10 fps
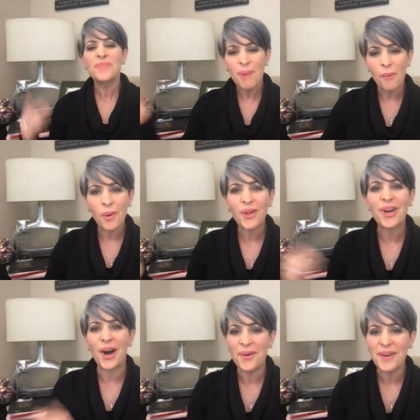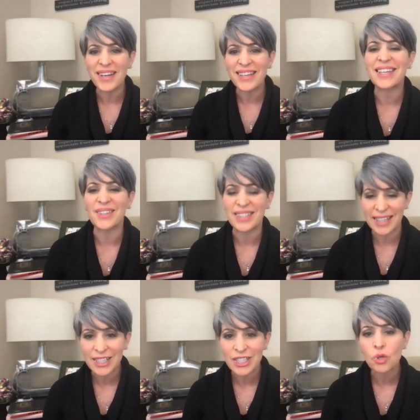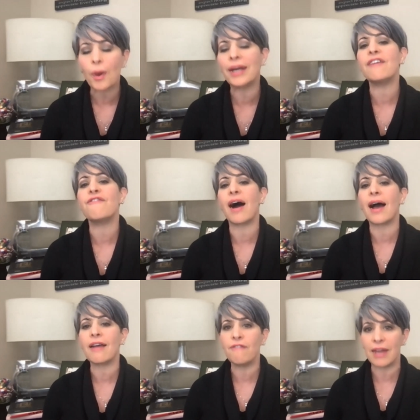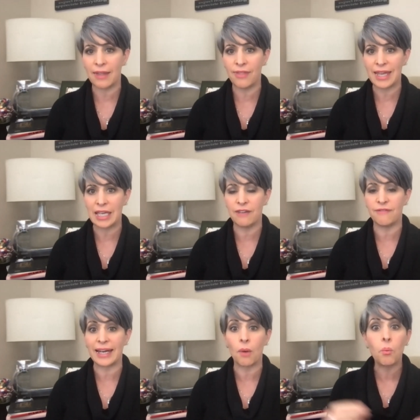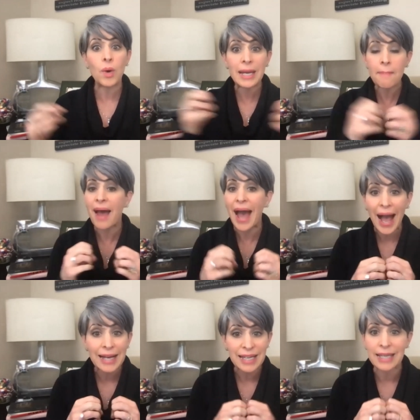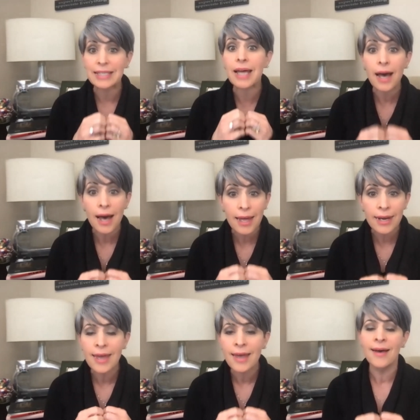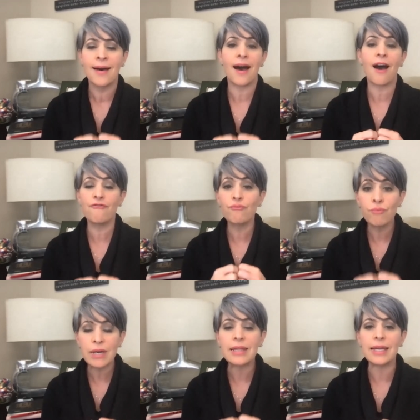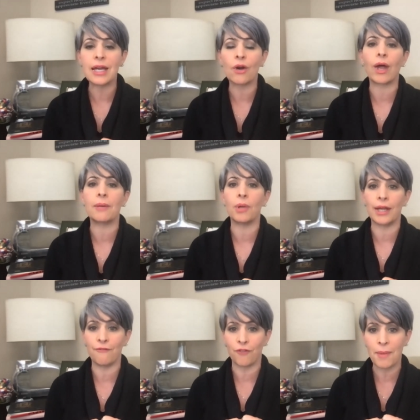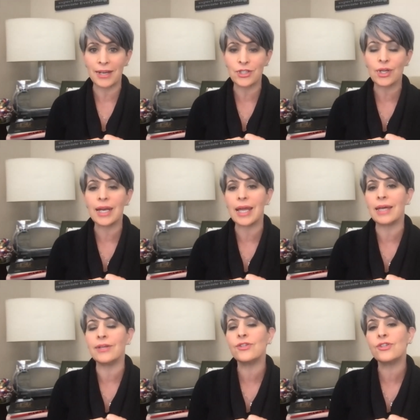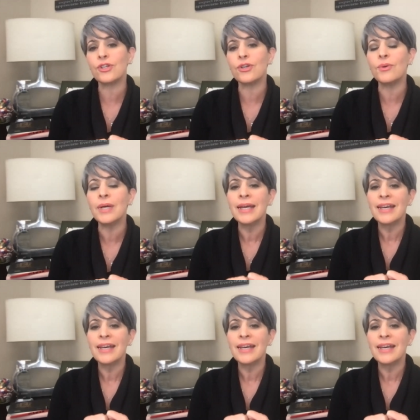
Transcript: but we'll go until 6.25 in the evening. Now, we packed a ton of really incredible information into